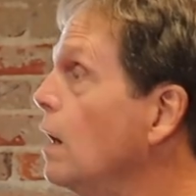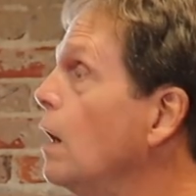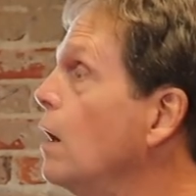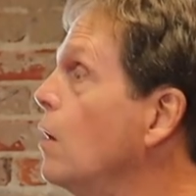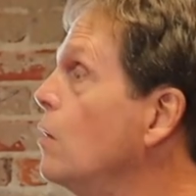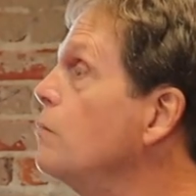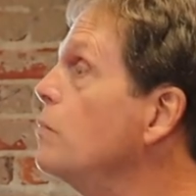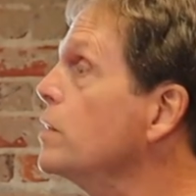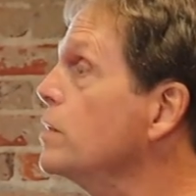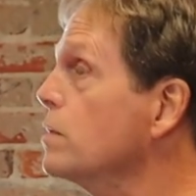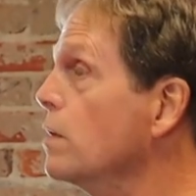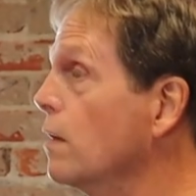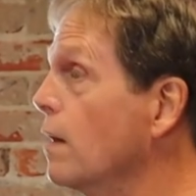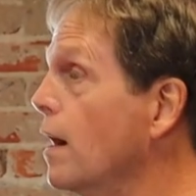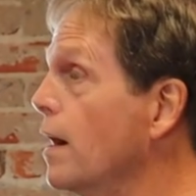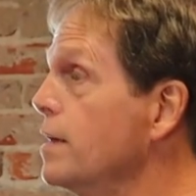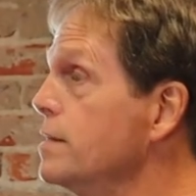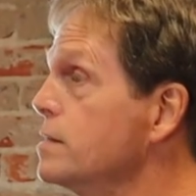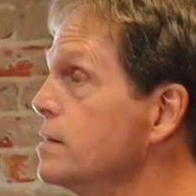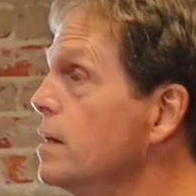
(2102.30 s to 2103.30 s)
open your
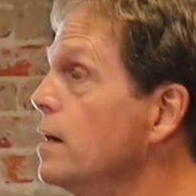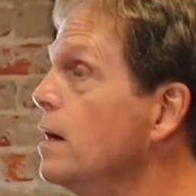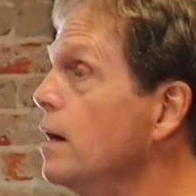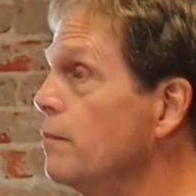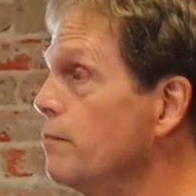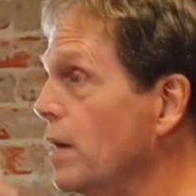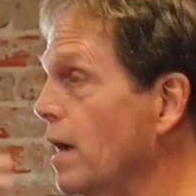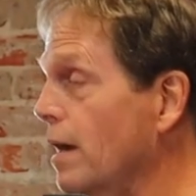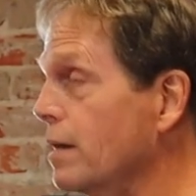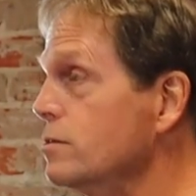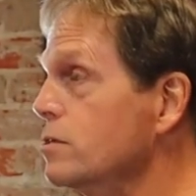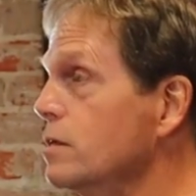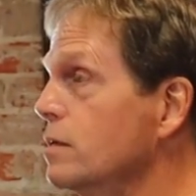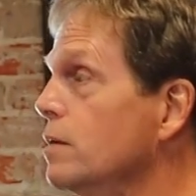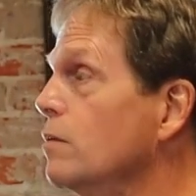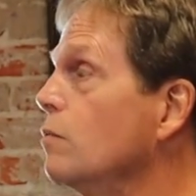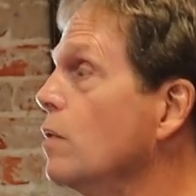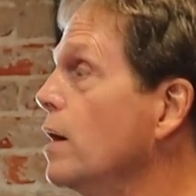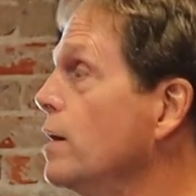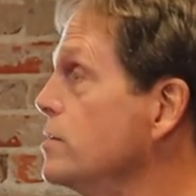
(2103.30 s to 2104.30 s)
eyes up,
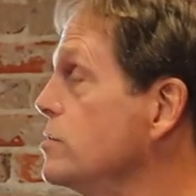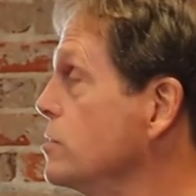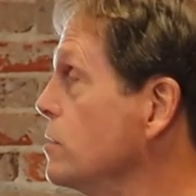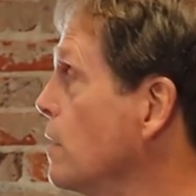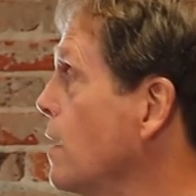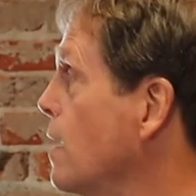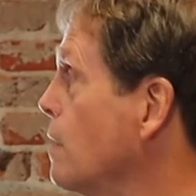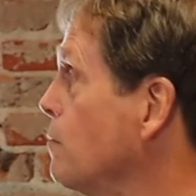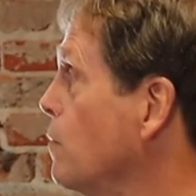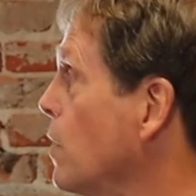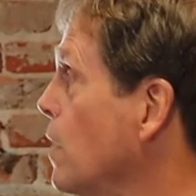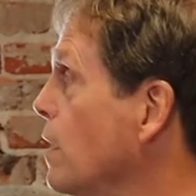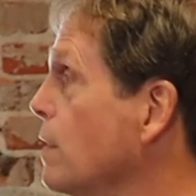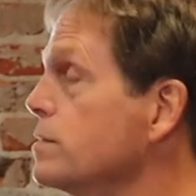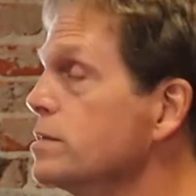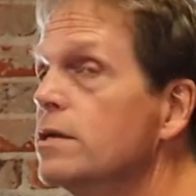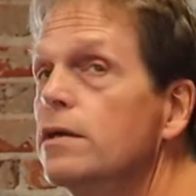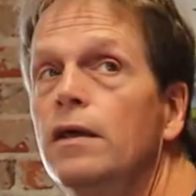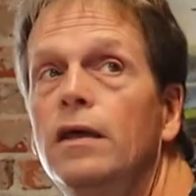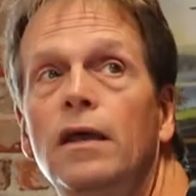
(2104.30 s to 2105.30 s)
actually raise your
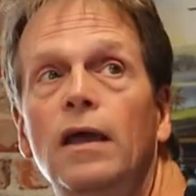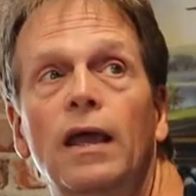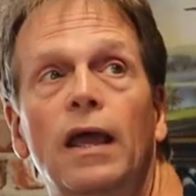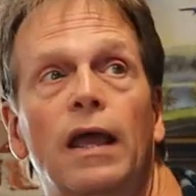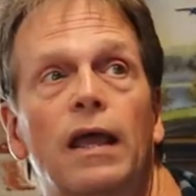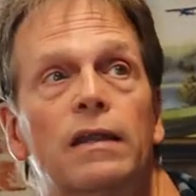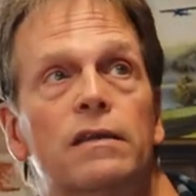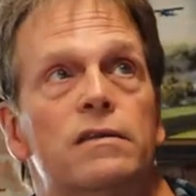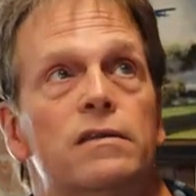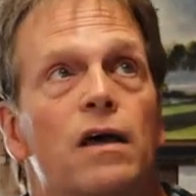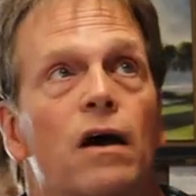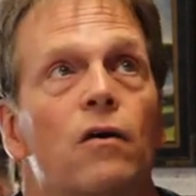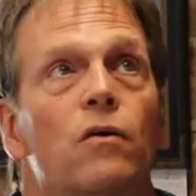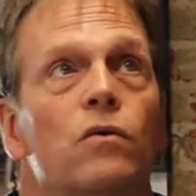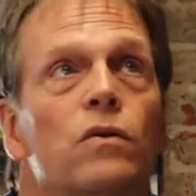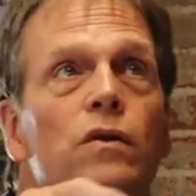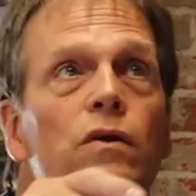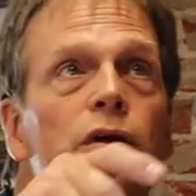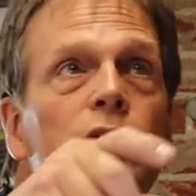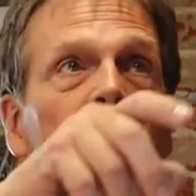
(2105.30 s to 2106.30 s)
eyebrows, and
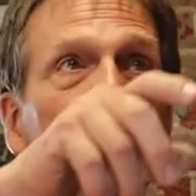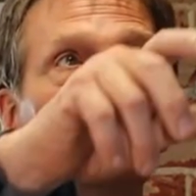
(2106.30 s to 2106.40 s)
don't look